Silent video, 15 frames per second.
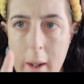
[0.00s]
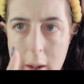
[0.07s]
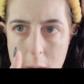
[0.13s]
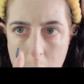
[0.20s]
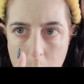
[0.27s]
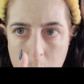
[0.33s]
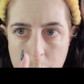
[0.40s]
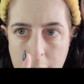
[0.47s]
And
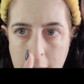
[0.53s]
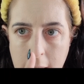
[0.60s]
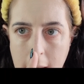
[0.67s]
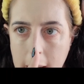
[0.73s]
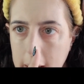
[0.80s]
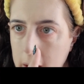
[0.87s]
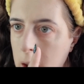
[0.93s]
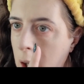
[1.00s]
it's
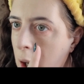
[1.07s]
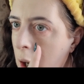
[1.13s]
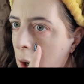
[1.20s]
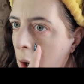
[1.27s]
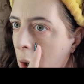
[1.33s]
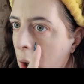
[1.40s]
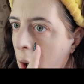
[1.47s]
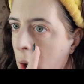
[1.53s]
really,
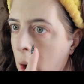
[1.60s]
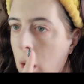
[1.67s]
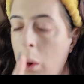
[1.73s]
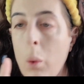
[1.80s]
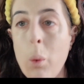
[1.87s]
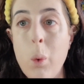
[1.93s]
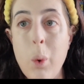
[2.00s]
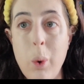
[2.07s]

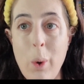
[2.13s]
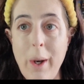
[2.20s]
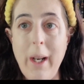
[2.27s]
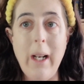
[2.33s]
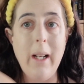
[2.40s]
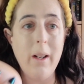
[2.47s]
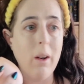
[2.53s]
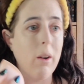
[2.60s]

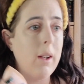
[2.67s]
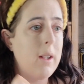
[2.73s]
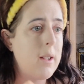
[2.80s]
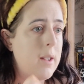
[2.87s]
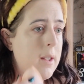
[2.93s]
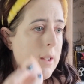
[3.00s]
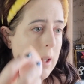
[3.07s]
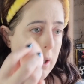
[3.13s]
really
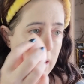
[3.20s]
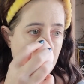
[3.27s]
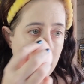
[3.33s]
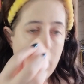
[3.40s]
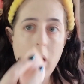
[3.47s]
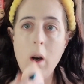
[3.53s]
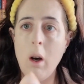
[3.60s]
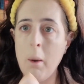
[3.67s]
nice
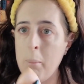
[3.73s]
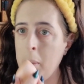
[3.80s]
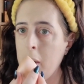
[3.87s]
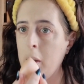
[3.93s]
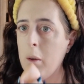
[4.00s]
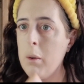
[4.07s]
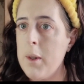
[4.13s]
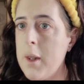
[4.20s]
on my
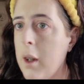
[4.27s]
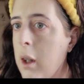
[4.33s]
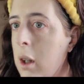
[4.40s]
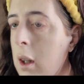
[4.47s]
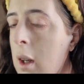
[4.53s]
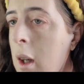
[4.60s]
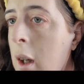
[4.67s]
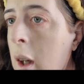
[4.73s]
nose. Like,